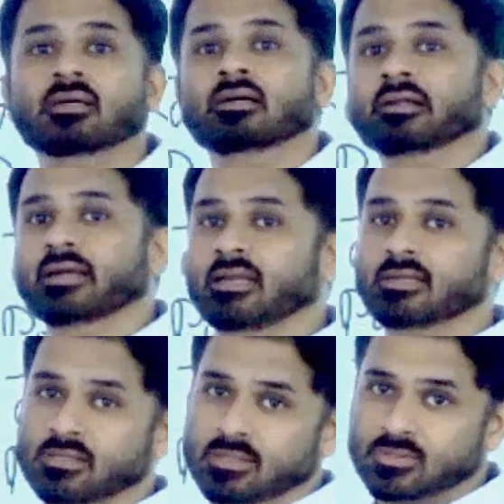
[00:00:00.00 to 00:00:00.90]

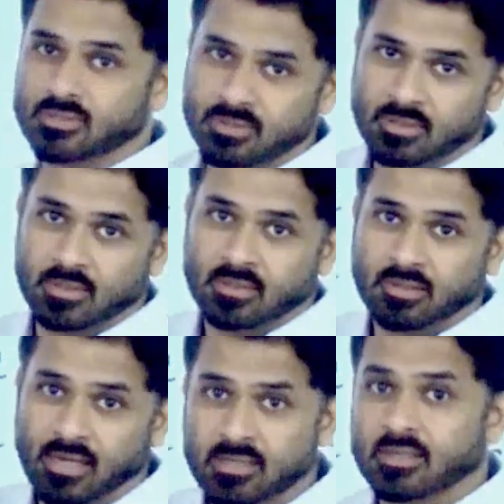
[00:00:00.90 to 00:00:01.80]
realities,
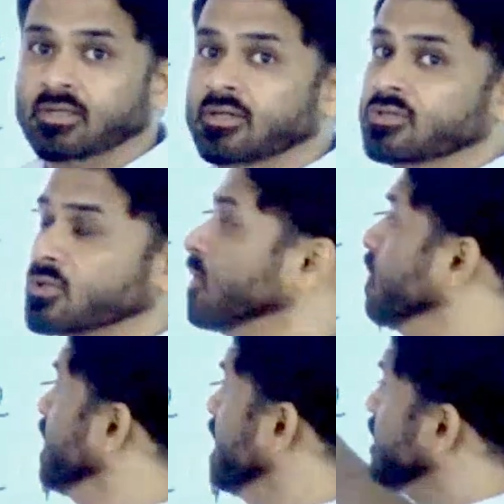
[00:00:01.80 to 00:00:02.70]
right?
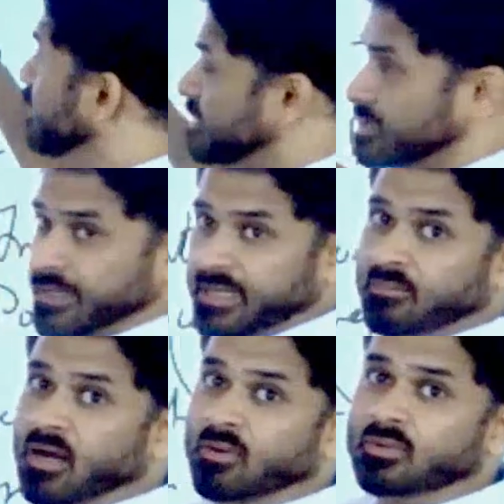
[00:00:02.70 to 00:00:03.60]
So we will study
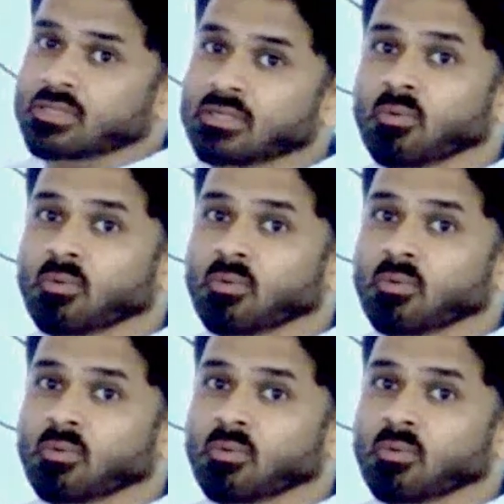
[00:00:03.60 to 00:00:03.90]
about